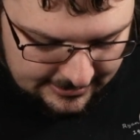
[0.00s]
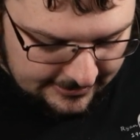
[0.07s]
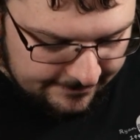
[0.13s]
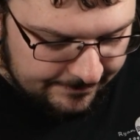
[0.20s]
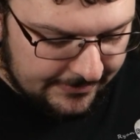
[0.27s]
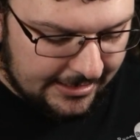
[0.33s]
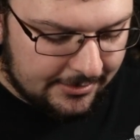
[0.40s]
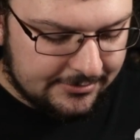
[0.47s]

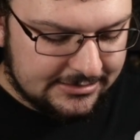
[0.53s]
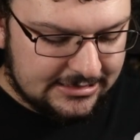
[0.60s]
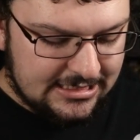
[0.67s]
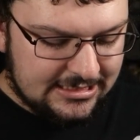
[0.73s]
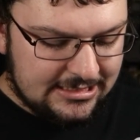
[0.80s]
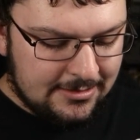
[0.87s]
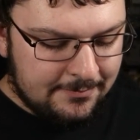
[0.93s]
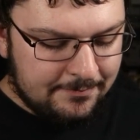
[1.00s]
Now, is this
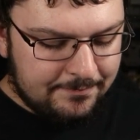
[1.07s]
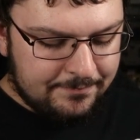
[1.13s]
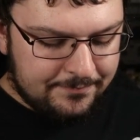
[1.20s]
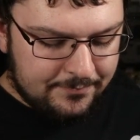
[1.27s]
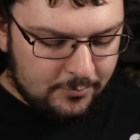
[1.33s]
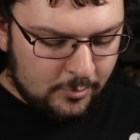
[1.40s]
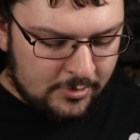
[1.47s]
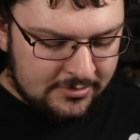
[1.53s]
the
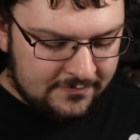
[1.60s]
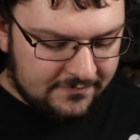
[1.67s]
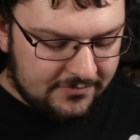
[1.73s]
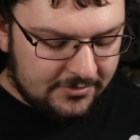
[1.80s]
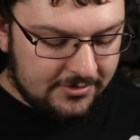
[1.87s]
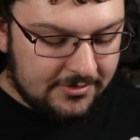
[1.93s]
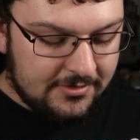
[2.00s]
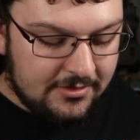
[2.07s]
one for
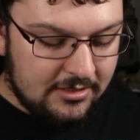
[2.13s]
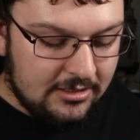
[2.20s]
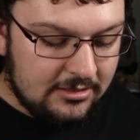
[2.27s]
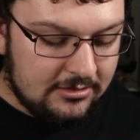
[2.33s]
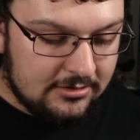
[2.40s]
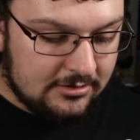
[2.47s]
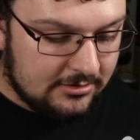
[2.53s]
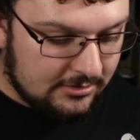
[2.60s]

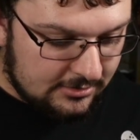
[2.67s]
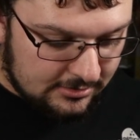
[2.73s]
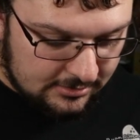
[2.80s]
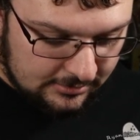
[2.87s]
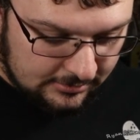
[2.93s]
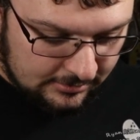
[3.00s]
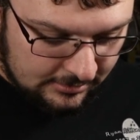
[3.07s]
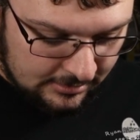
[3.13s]
this?
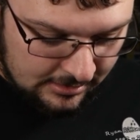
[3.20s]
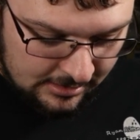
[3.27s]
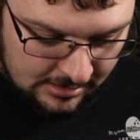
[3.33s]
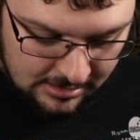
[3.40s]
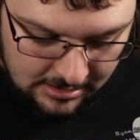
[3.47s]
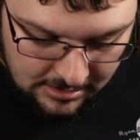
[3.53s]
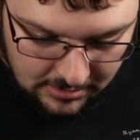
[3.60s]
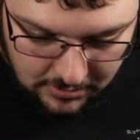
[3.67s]

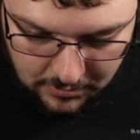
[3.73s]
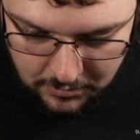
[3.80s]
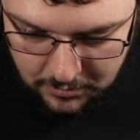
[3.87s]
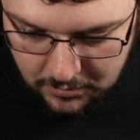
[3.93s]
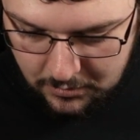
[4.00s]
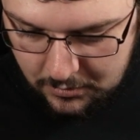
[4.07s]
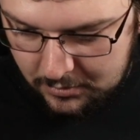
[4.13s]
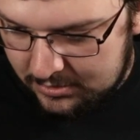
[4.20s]

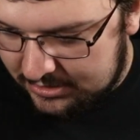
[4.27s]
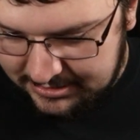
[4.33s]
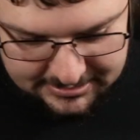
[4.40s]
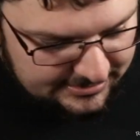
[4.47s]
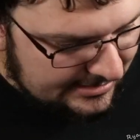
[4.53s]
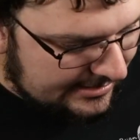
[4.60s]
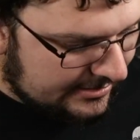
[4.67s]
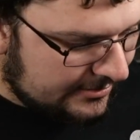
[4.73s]
Or is
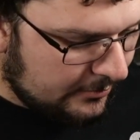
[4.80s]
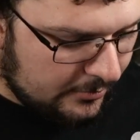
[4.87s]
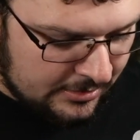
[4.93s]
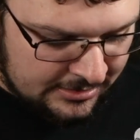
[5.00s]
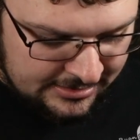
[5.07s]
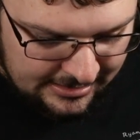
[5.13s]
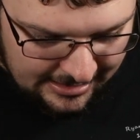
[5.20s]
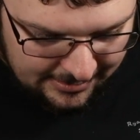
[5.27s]
this the one
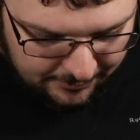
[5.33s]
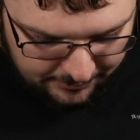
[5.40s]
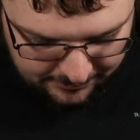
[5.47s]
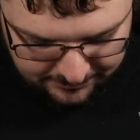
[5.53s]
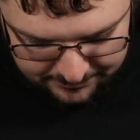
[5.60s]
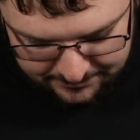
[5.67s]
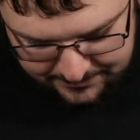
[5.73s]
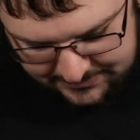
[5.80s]

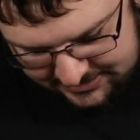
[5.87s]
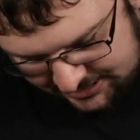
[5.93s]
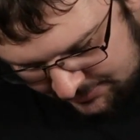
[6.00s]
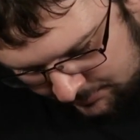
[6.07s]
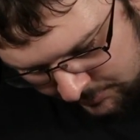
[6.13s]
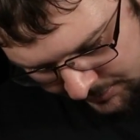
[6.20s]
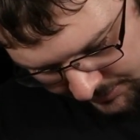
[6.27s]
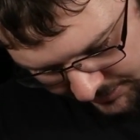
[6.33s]
is there more